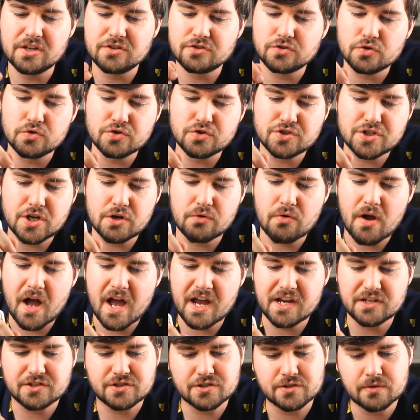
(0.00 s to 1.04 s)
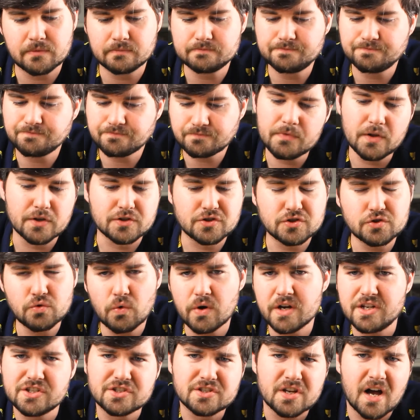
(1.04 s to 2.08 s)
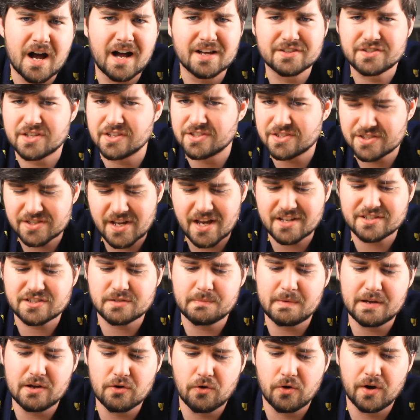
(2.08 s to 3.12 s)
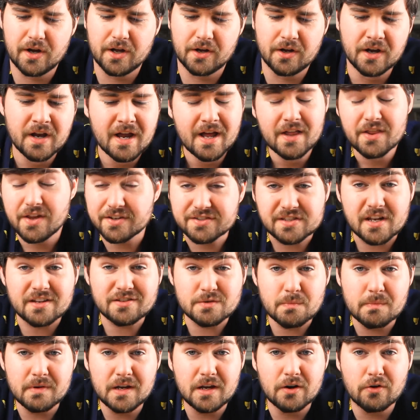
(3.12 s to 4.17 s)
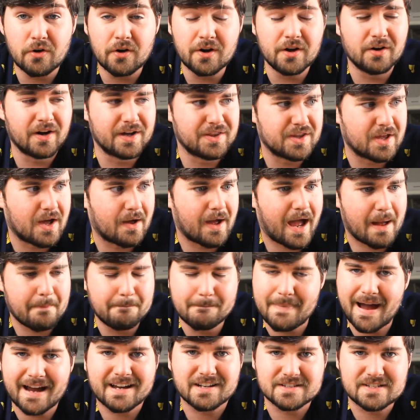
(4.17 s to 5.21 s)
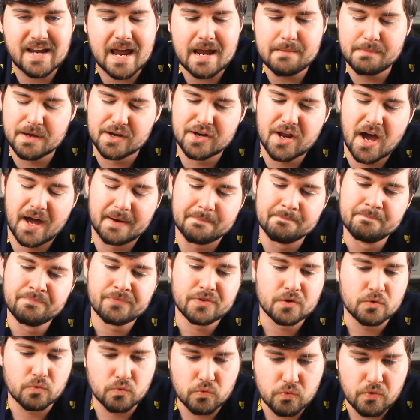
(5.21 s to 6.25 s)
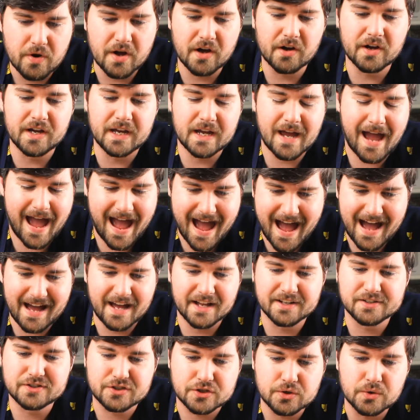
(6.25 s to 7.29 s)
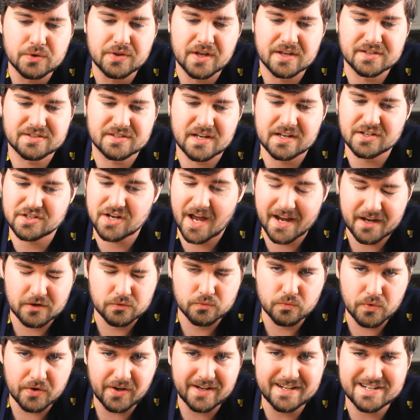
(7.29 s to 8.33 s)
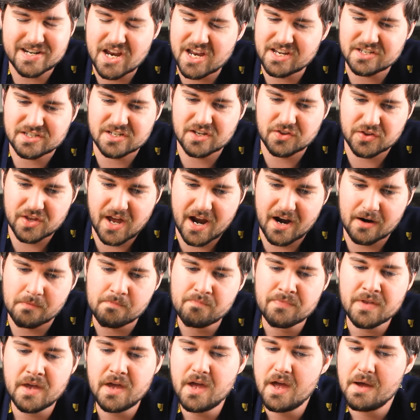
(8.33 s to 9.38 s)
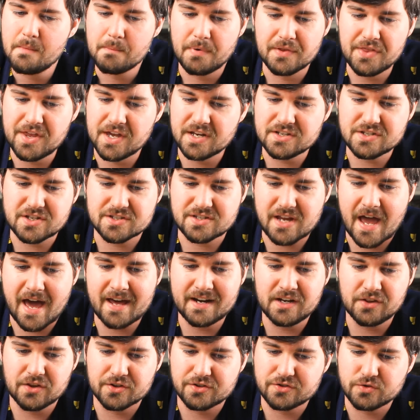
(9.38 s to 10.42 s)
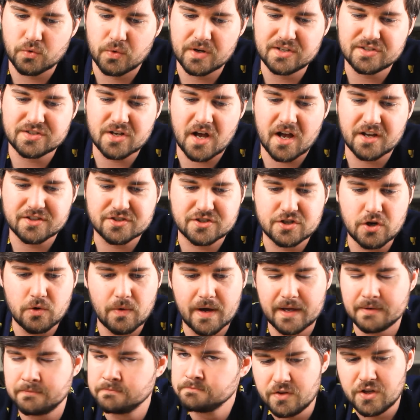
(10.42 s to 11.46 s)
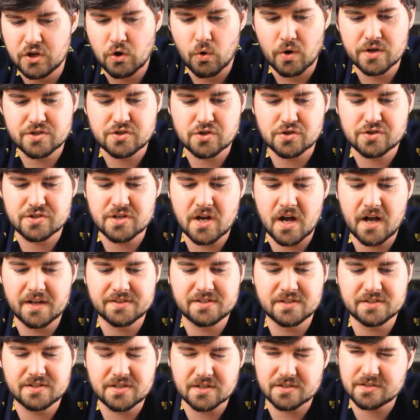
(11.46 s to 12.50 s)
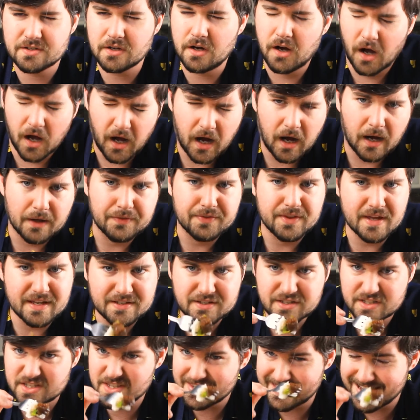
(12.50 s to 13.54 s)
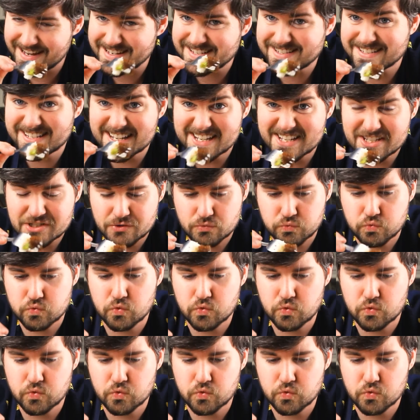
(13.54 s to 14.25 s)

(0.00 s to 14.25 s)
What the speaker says: sushi rice, the soy sauce, the sesame oil. The sesame oil and the macadamia nut really add to this dish. I can really taste it there. But then just adding the soy sauce to it, the oyster sauce, is just, this is,